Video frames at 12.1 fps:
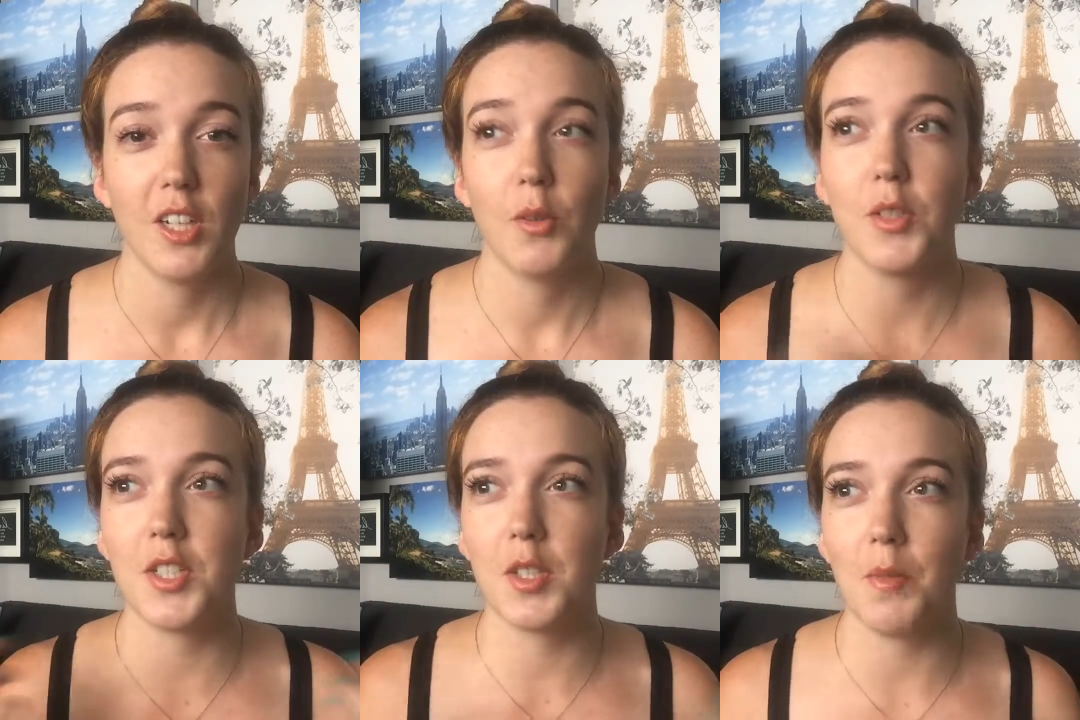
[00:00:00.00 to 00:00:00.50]

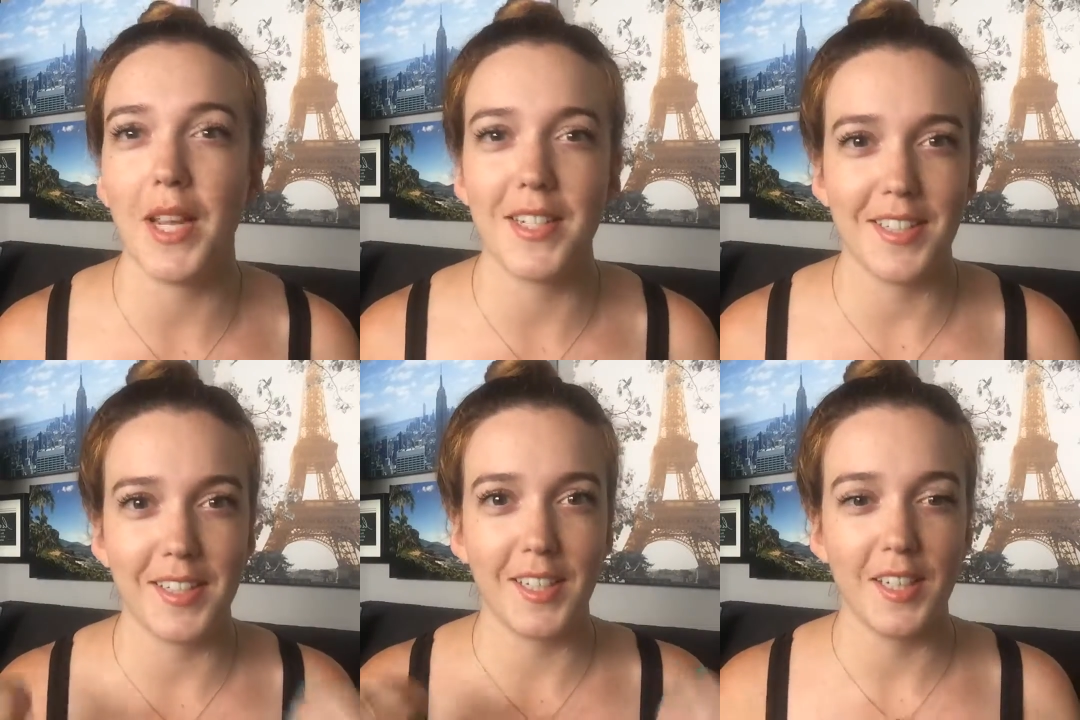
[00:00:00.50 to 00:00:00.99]
which is
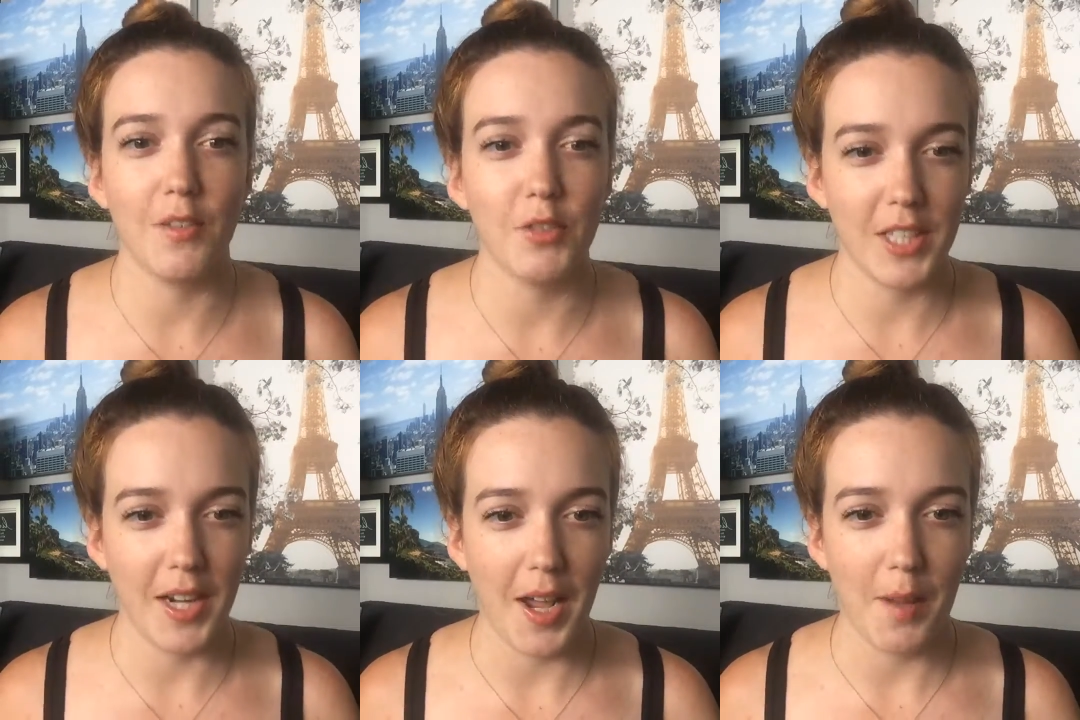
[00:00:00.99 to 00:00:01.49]
amazing, and I love
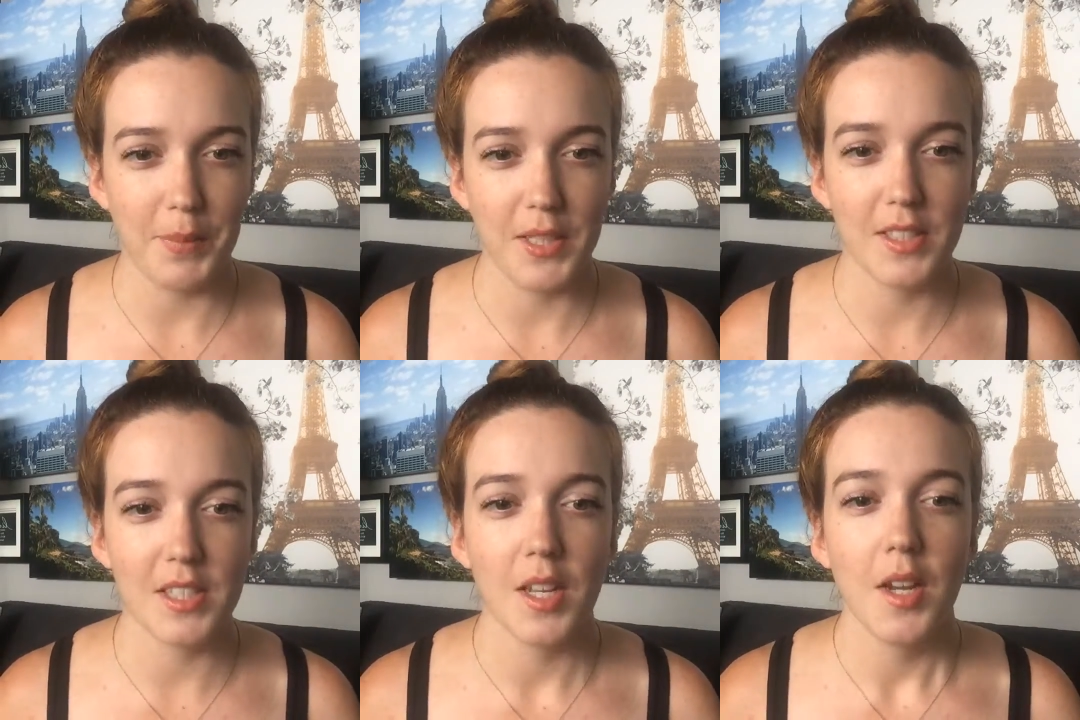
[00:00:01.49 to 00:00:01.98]
when that happens.